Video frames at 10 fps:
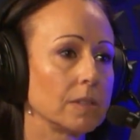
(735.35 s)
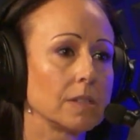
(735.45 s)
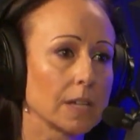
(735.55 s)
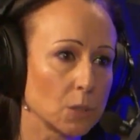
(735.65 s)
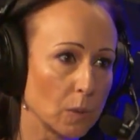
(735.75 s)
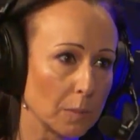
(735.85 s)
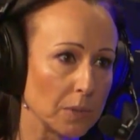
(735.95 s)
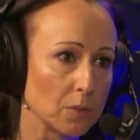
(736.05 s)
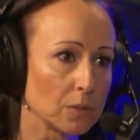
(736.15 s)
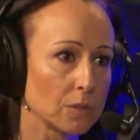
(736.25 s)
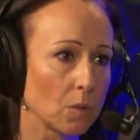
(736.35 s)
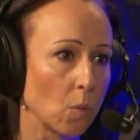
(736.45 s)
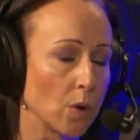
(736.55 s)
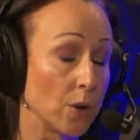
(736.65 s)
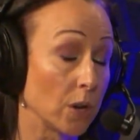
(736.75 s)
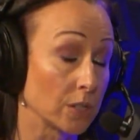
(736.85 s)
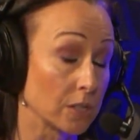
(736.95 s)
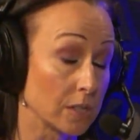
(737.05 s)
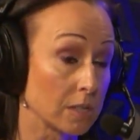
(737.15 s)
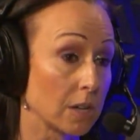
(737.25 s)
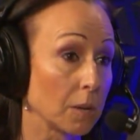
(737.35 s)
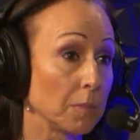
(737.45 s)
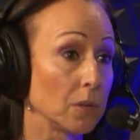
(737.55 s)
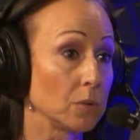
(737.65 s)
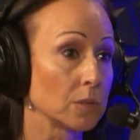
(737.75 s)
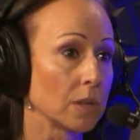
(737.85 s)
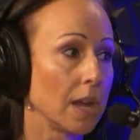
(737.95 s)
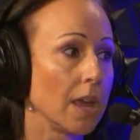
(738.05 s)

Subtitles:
sexual abuse or narcissistic abuse